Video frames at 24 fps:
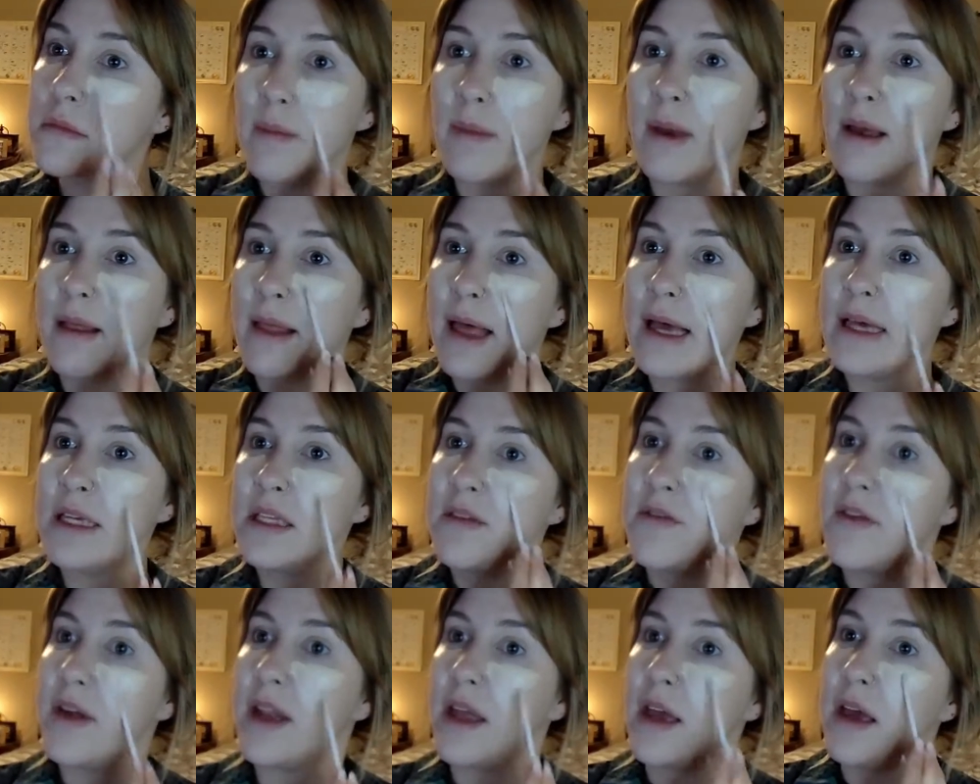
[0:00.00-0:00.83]
In my
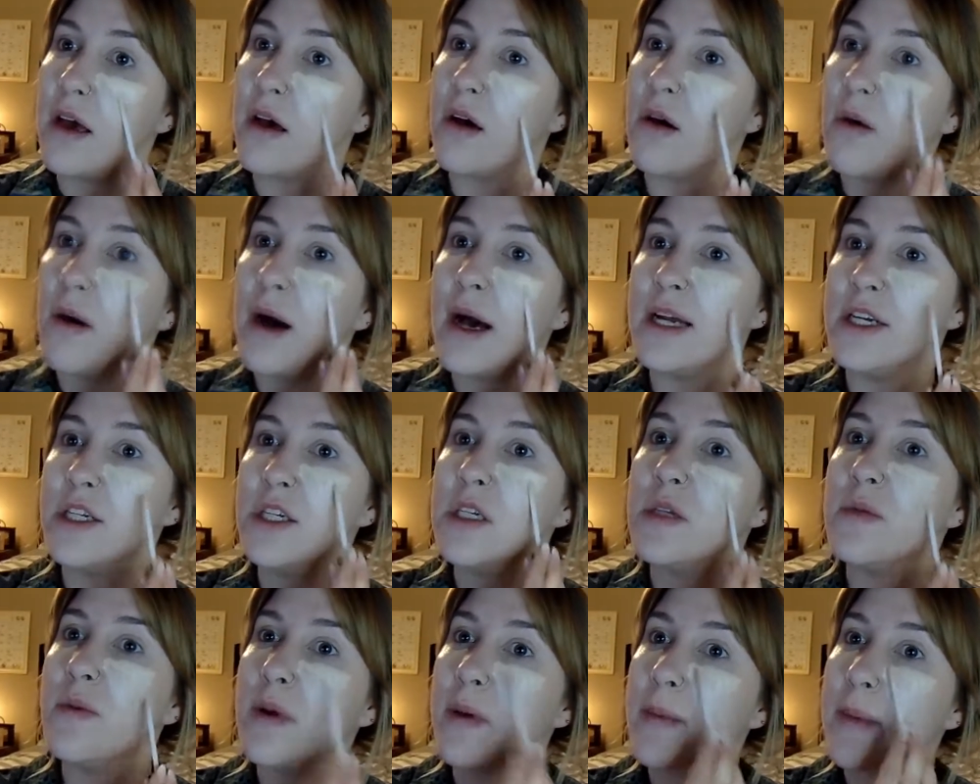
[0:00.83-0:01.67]
last video, I
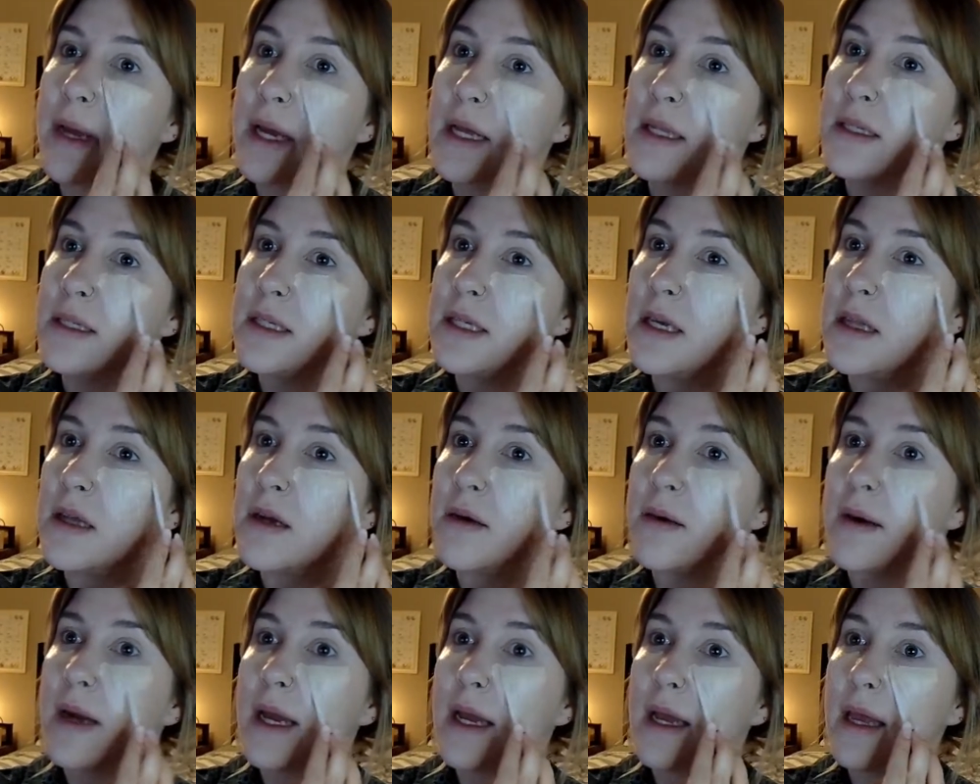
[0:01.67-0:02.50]
just put my
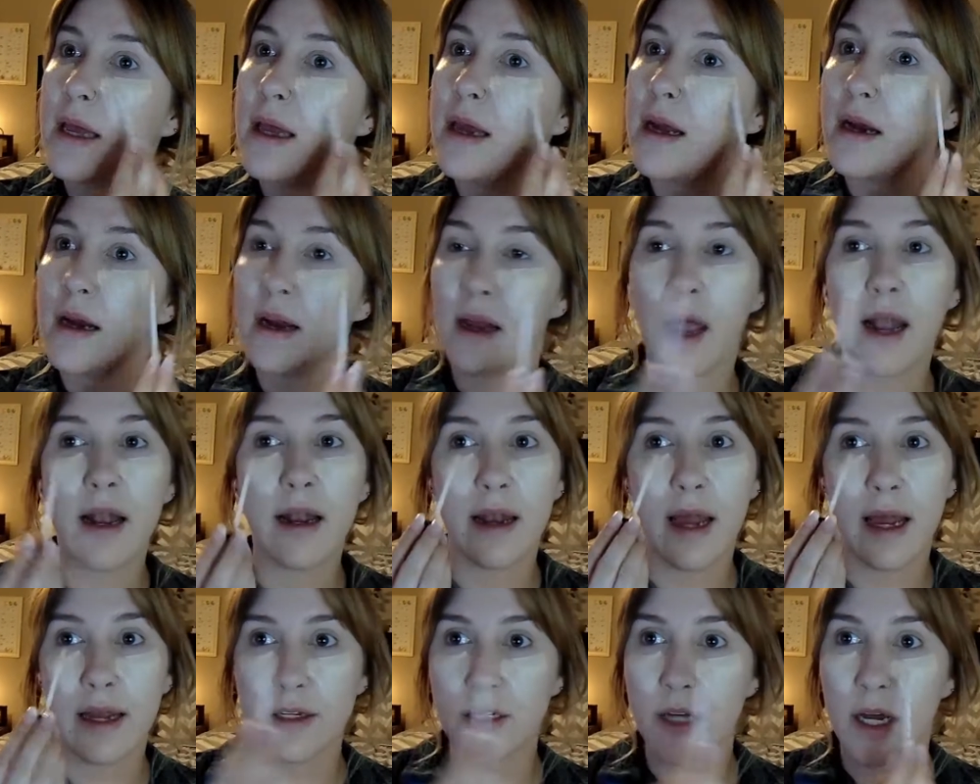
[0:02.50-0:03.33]
concealer right here,
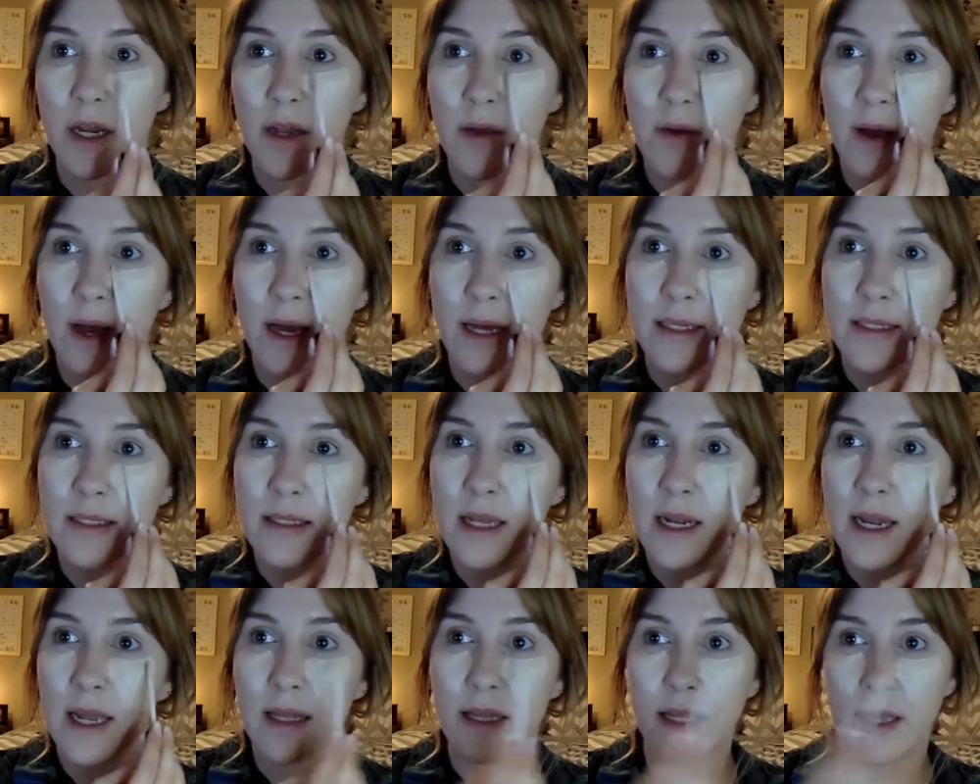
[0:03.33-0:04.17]
and I taught you guys
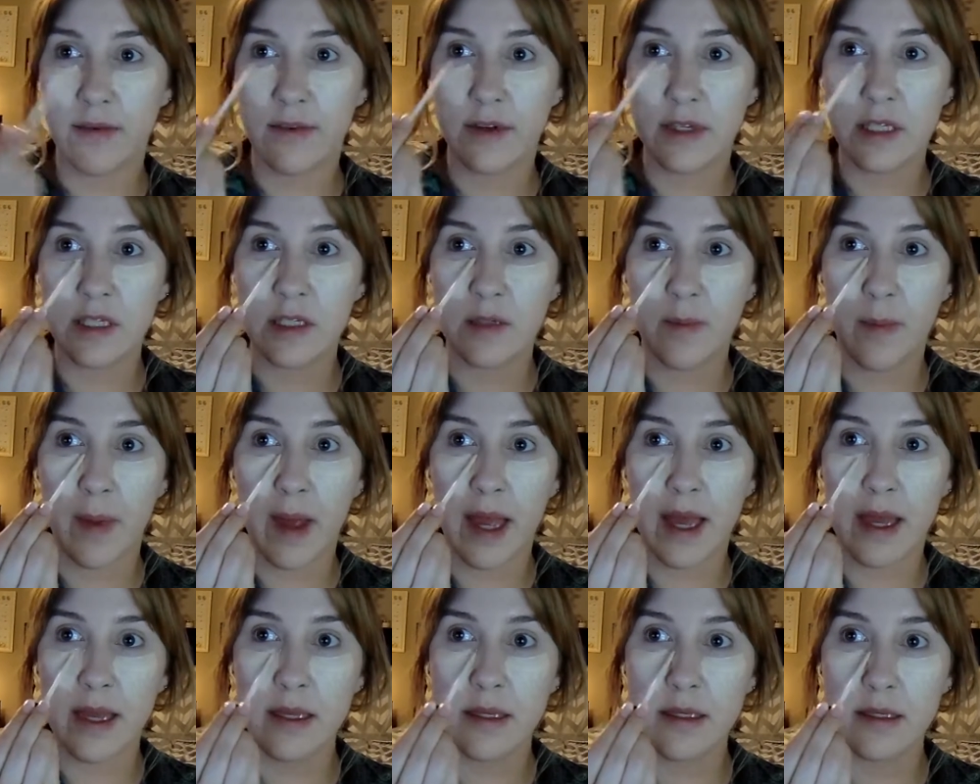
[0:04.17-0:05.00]
that I leave a
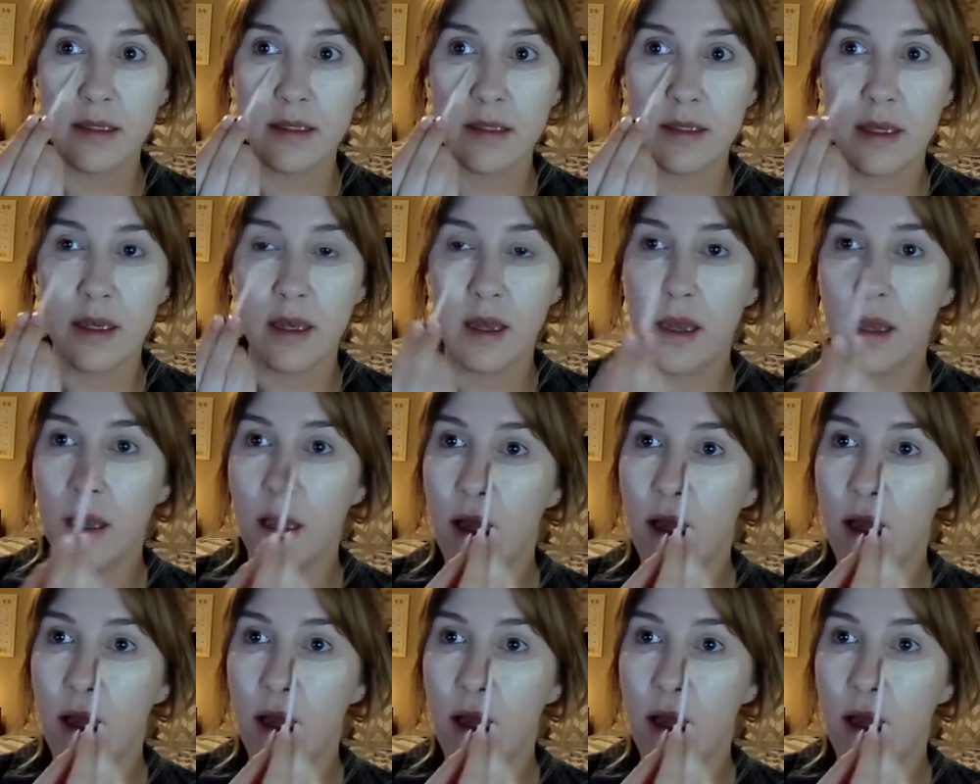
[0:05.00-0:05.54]
space